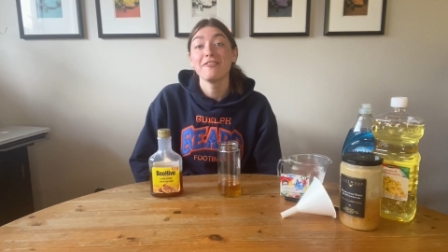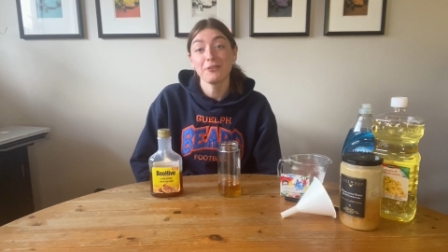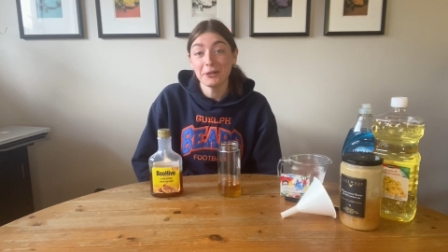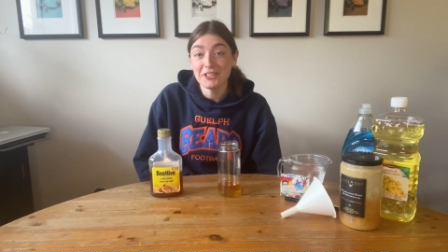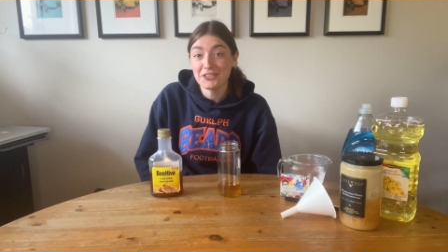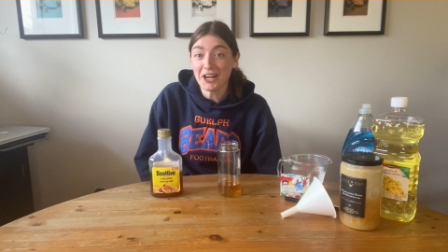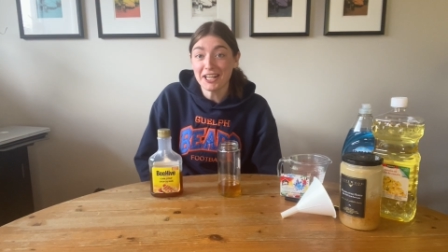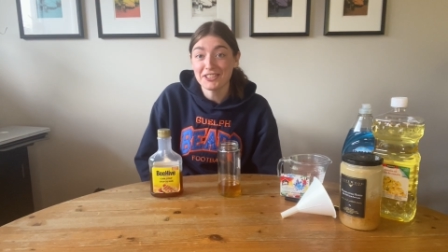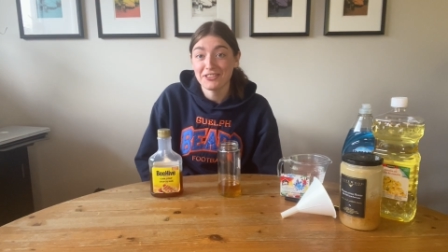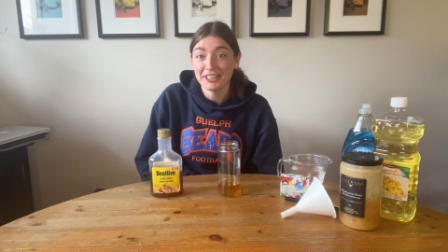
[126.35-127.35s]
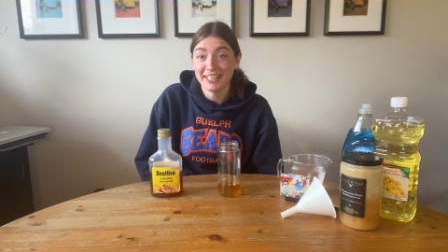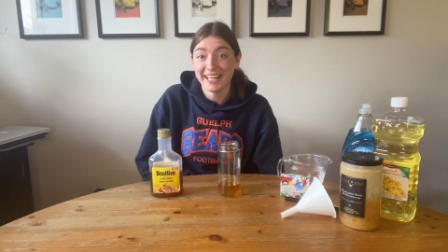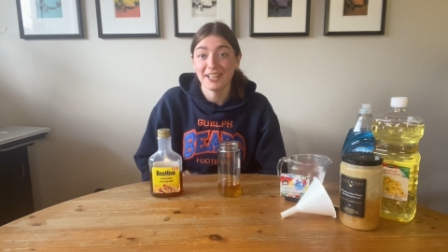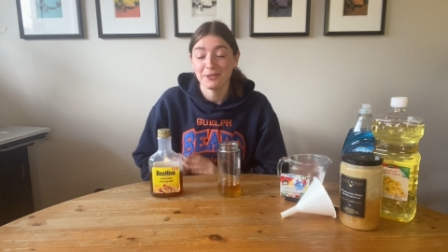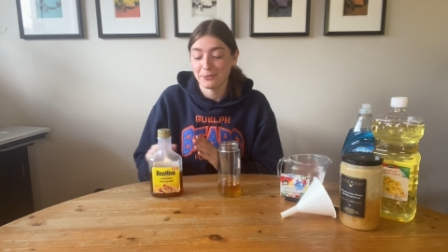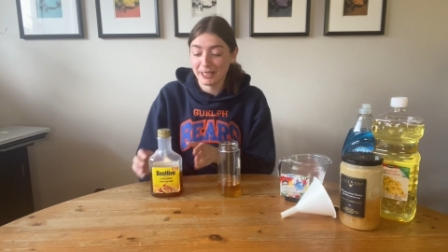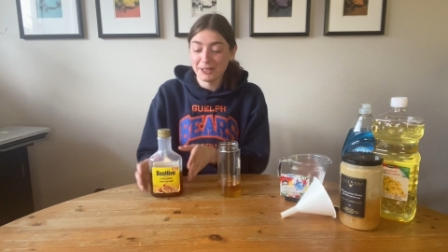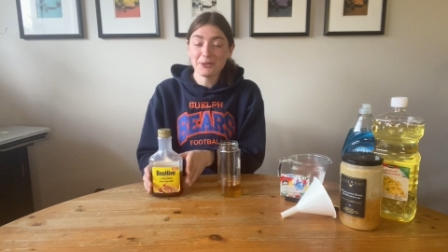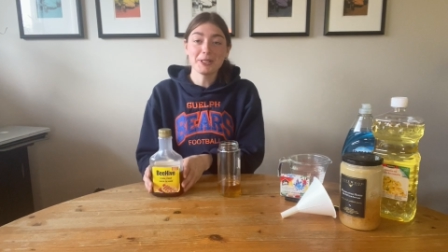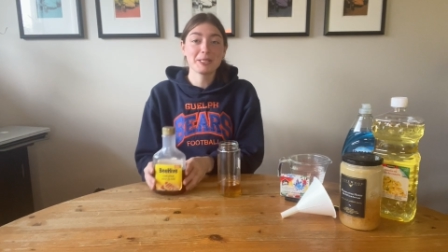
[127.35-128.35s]
For the stratosphere layer, we are
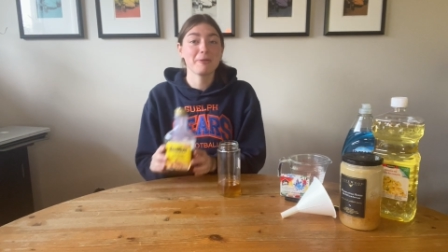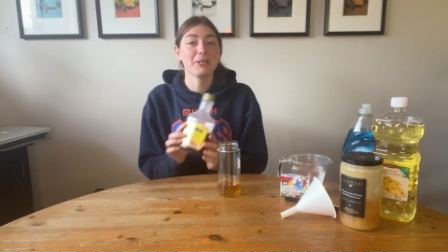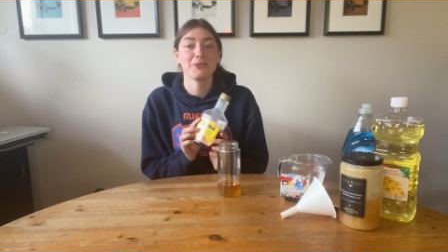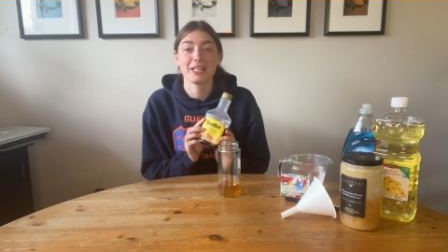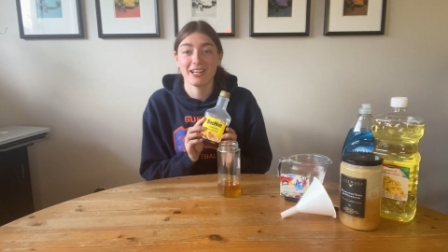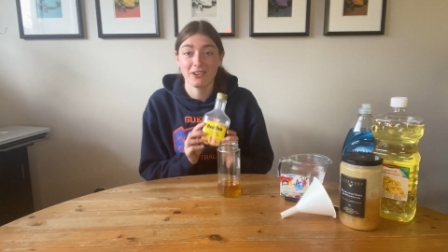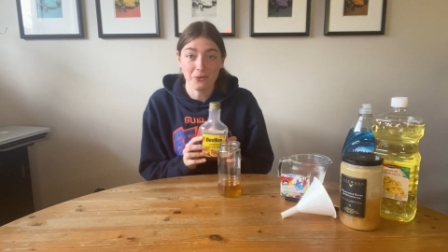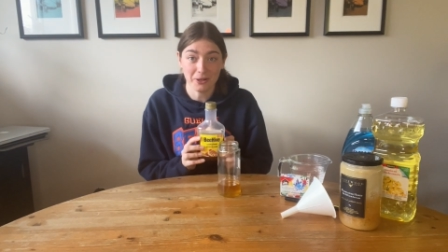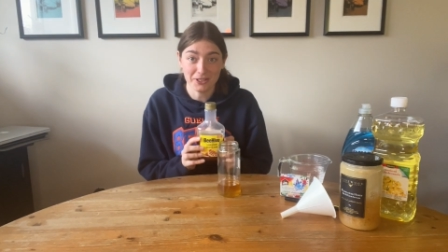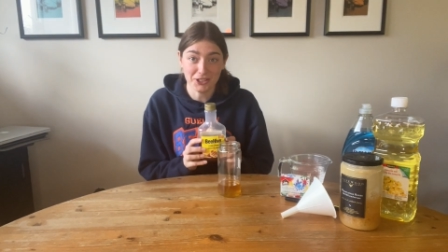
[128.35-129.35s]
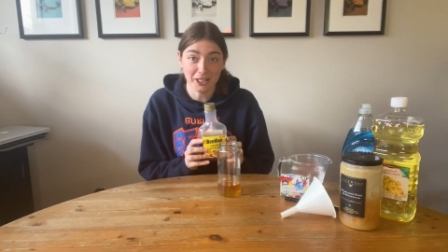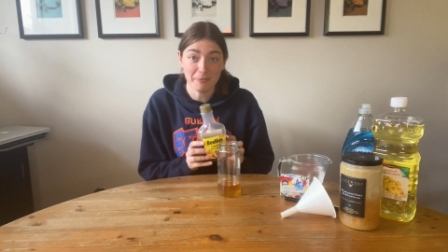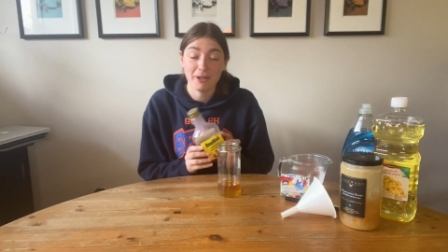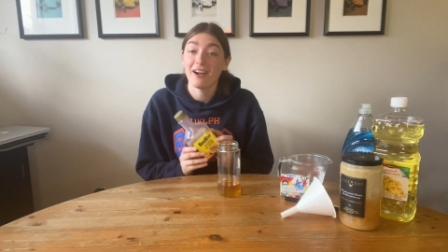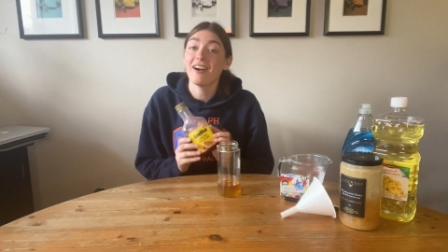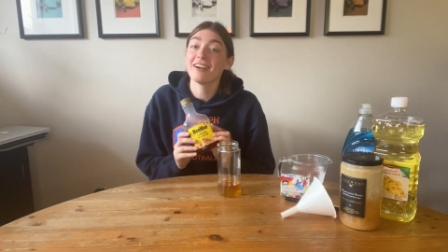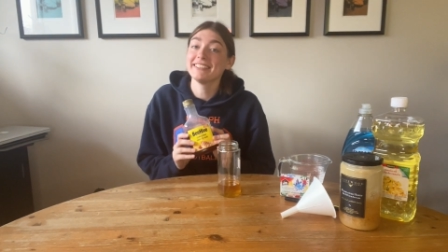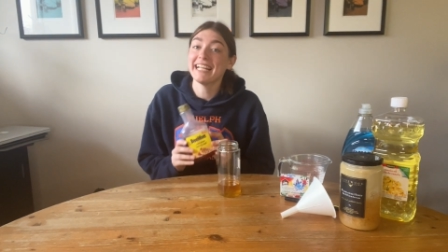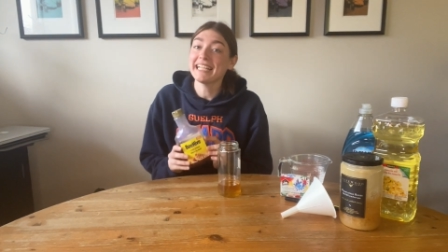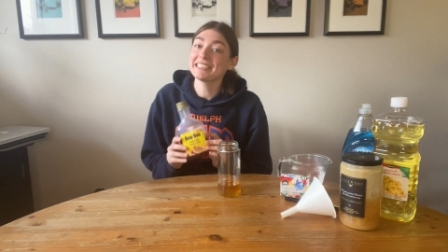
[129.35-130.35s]
going to be using corn syrup, our
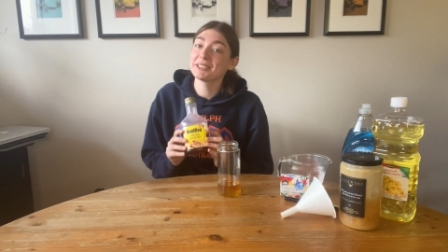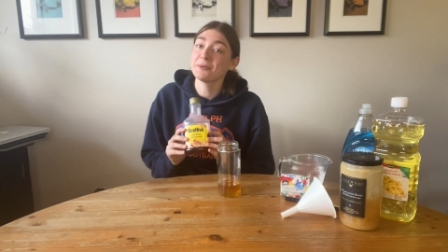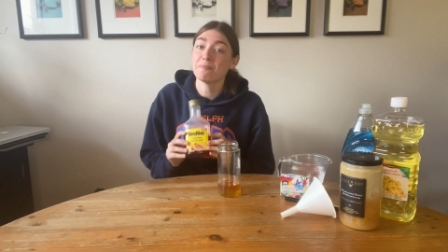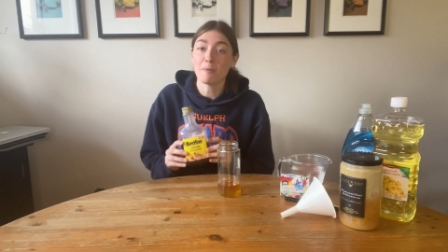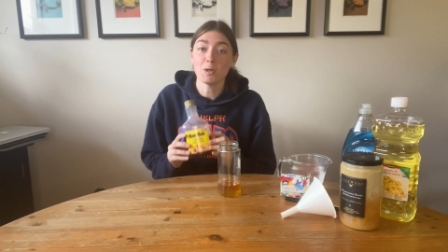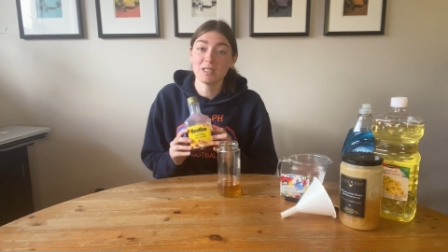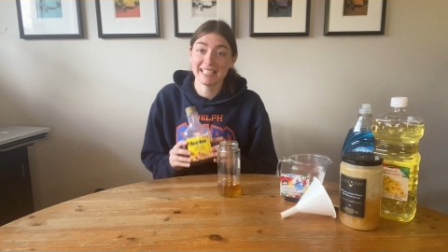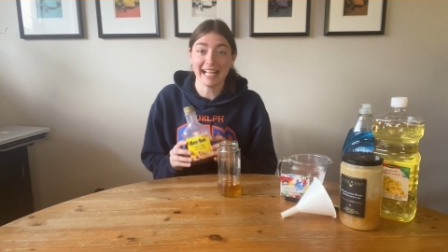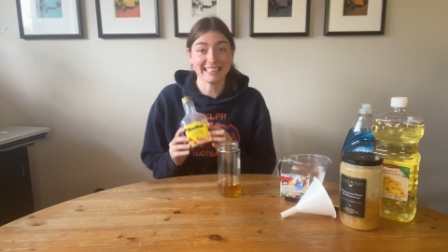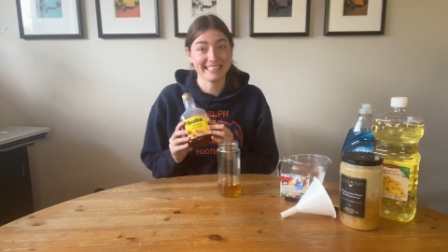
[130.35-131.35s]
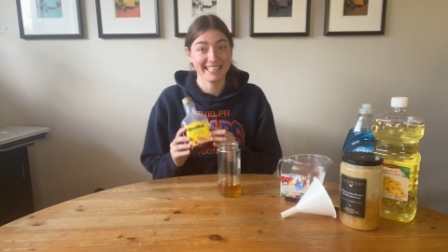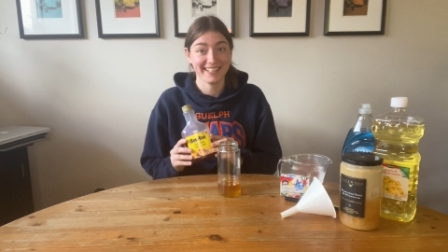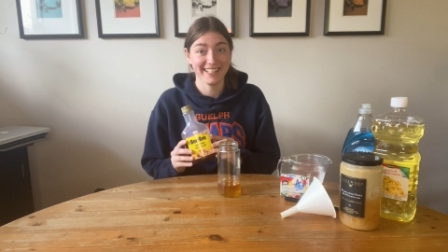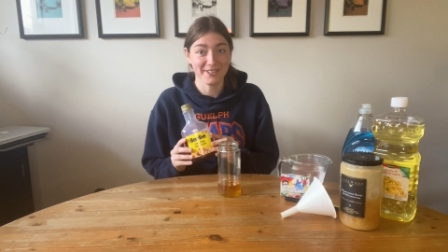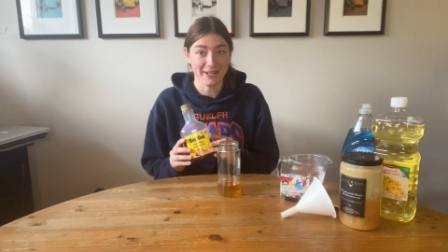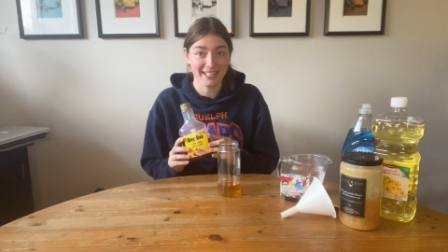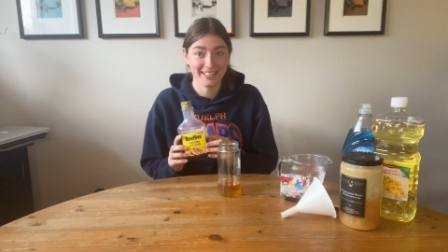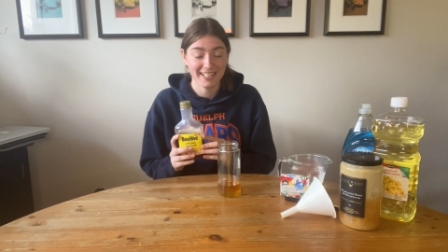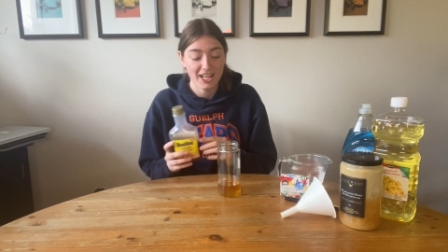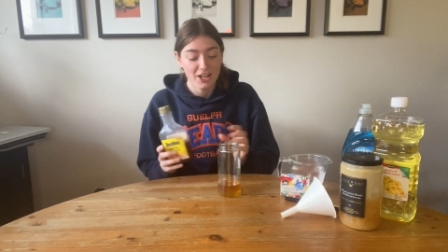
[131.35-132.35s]
next most dense liquid.
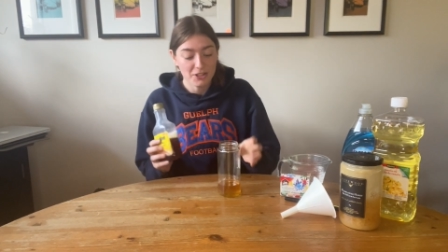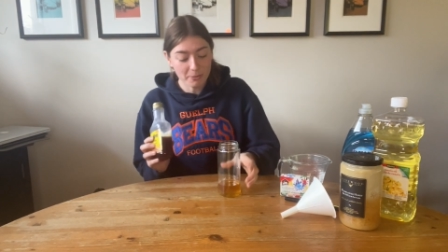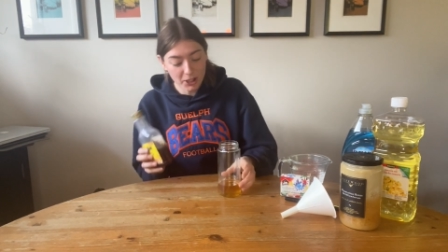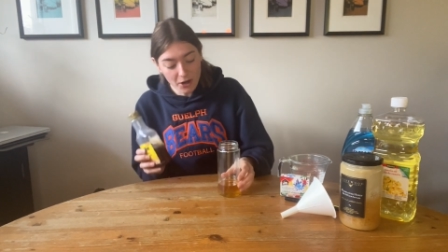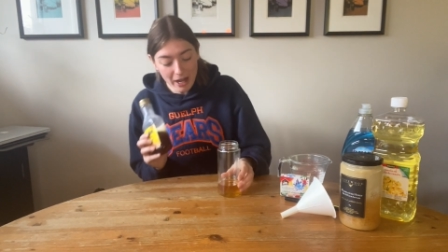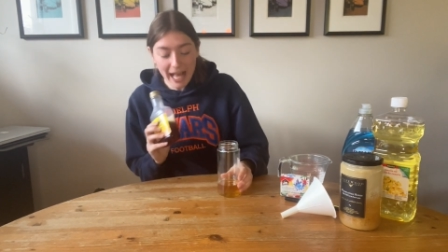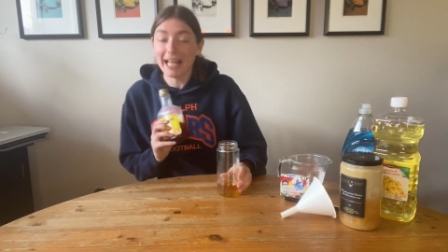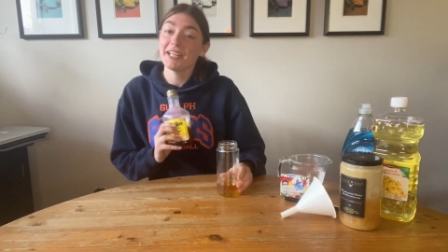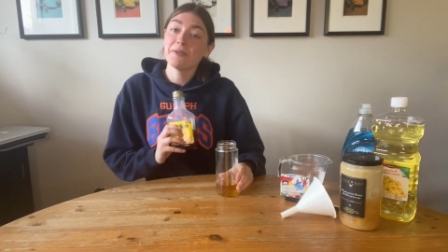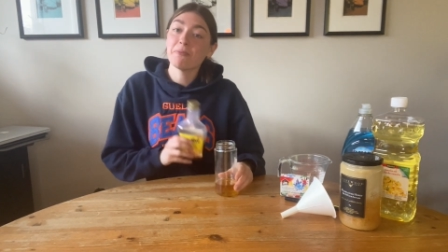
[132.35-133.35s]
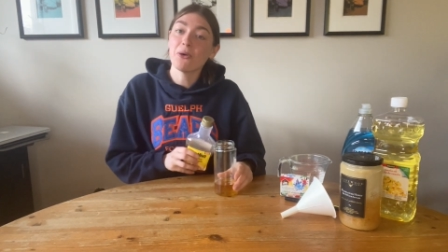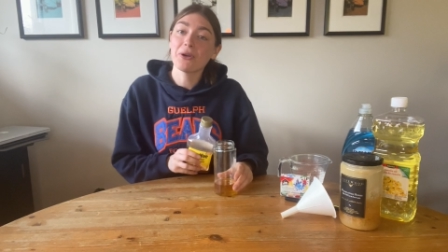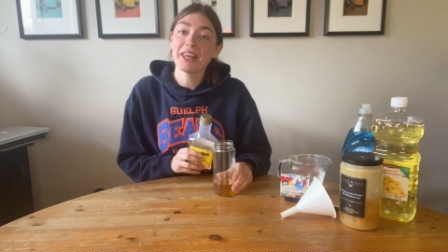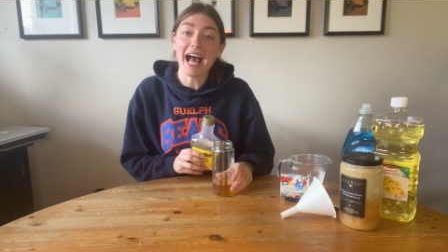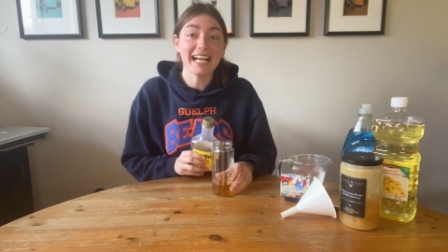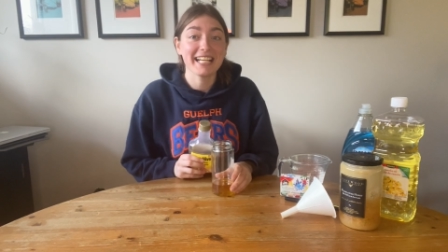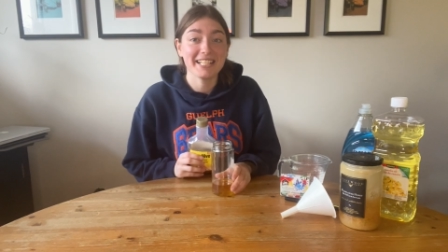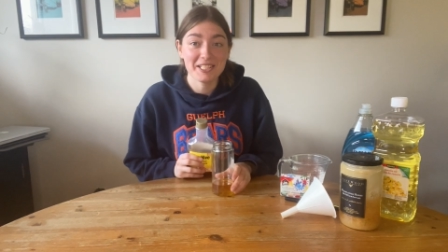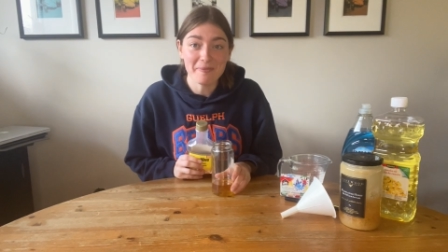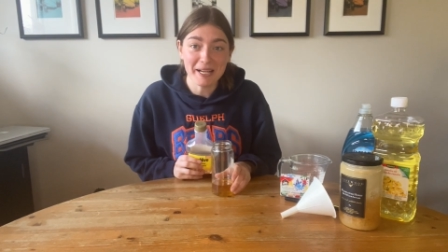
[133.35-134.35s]
So I'm going to go ahead and pour that
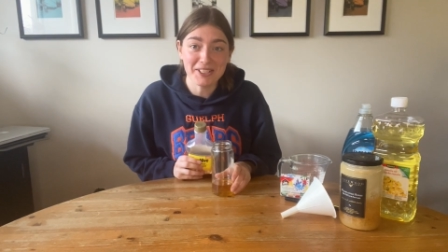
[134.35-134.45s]
into my